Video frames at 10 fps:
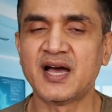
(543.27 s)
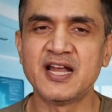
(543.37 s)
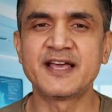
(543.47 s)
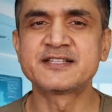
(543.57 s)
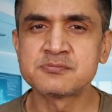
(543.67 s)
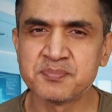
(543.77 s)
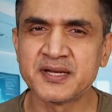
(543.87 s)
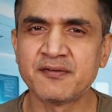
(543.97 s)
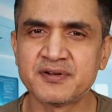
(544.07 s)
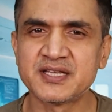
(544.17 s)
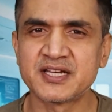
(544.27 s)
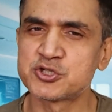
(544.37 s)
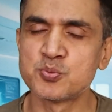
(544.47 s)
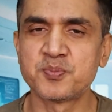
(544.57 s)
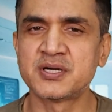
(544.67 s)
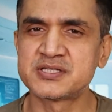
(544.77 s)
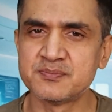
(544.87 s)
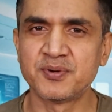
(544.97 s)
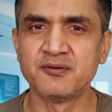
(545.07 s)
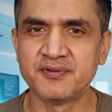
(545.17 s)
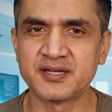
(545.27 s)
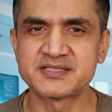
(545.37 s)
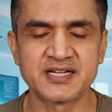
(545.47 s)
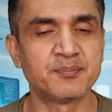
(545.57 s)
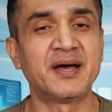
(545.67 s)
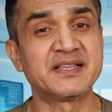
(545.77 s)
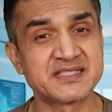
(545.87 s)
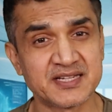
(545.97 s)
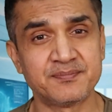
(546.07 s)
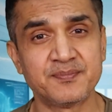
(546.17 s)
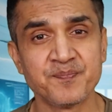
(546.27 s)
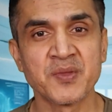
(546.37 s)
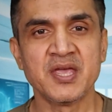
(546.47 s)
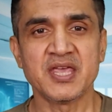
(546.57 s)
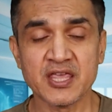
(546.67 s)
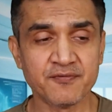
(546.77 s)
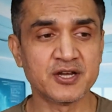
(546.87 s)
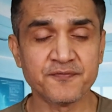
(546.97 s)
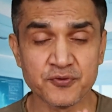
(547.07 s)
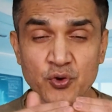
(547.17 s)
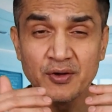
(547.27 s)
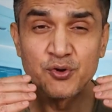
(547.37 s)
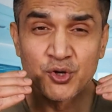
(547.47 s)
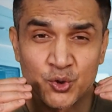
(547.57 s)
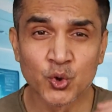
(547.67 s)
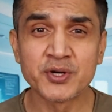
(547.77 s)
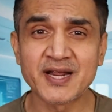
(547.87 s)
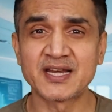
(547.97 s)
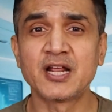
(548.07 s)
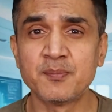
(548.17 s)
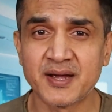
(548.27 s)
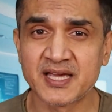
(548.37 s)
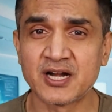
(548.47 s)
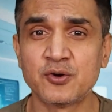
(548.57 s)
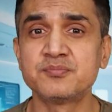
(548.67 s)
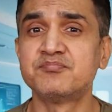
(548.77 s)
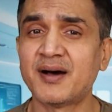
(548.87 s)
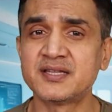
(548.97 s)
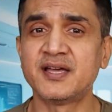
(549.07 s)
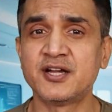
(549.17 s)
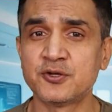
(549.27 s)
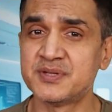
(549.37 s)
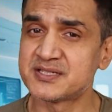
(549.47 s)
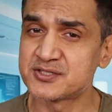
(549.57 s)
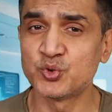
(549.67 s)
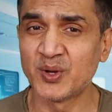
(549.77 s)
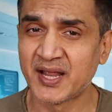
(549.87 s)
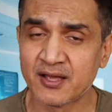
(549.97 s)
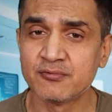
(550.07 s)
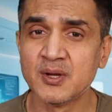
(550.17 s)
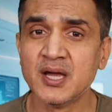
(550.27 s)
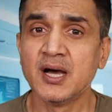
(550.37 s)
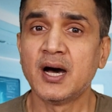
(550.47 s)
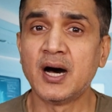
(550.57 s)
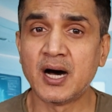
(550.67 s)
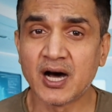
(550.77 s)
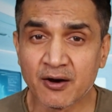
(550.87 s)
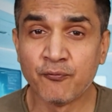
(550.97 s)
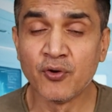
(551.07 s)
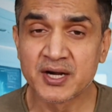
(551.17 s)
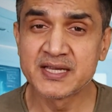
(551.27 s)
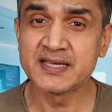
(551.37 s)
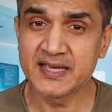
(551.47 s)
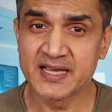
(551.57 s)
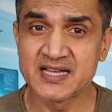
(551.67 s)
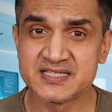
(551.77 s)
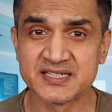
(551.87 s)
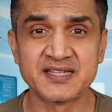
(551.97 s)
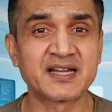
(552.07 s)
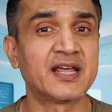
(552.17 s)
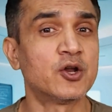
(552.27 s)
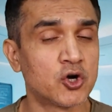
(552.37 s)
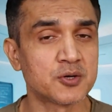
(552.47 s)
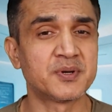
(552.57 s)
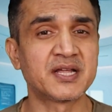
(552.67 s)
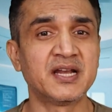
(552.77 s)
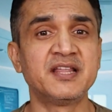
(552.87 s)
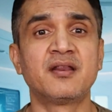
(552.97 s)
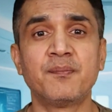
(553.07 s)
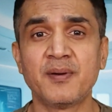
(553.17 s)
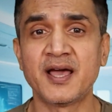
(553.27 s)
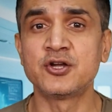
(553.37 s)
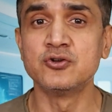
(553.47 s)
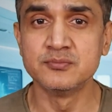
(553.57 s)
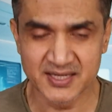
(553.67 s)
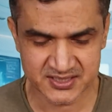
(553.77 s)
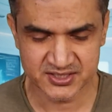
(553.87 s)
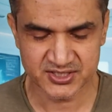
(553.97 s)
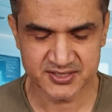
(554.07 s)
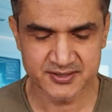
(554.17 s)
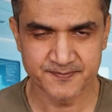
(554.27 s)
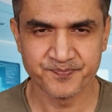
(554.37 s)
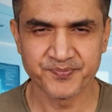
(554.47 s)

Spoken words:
I'll explain everything in a super simple way, step by step. Even if you have no technical background, by the end of this, you will have a working AI agent that can automatically reply to messages.